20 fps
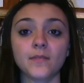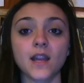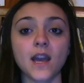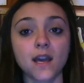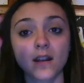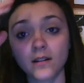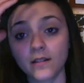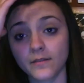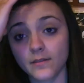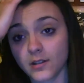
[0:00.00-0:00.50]

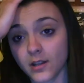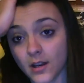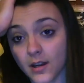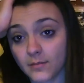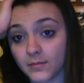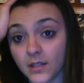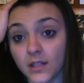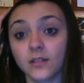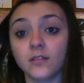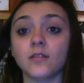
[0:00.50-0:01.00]
I don't even know how
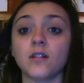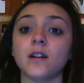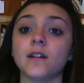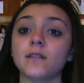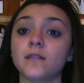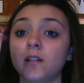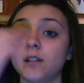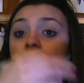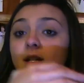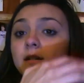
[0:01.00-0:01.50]
I'm not
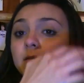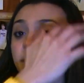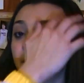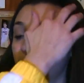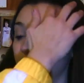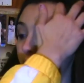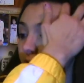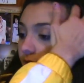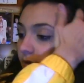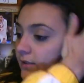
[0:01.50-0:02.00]
crying right now,
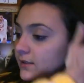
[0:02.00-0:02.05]
man.